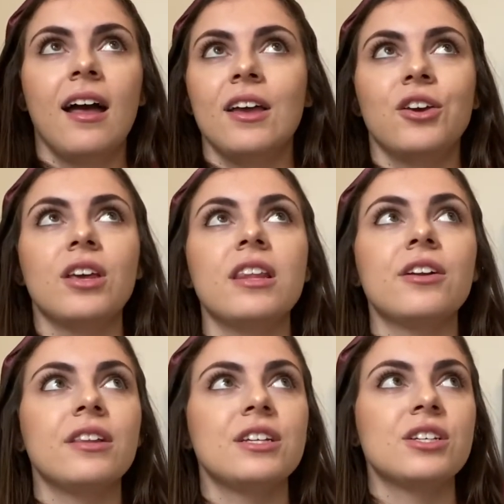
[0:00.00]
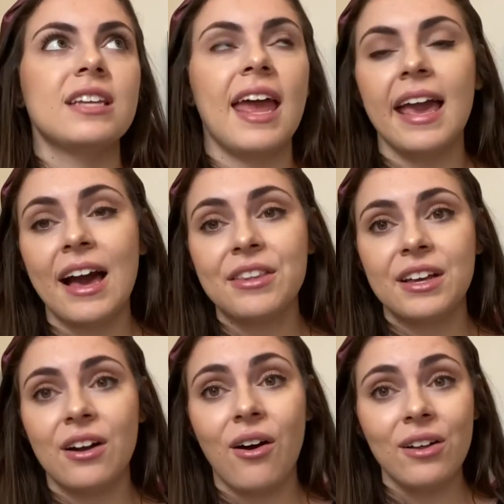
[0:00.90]
You could literally just hang out
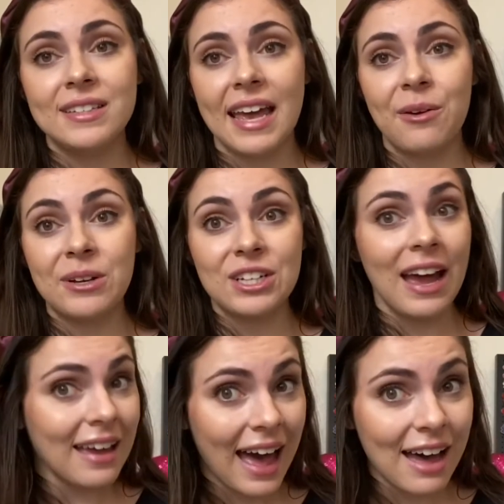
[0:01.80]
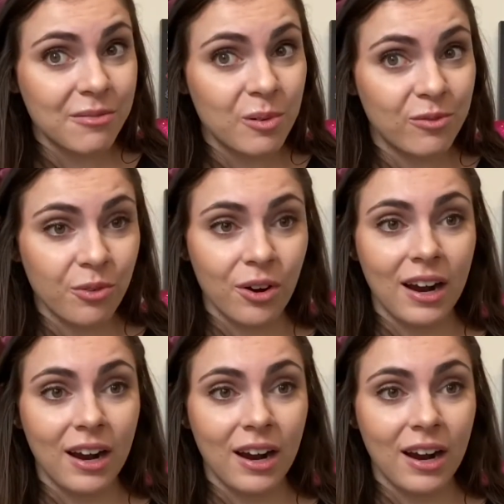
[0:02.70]
there all day, which I have before.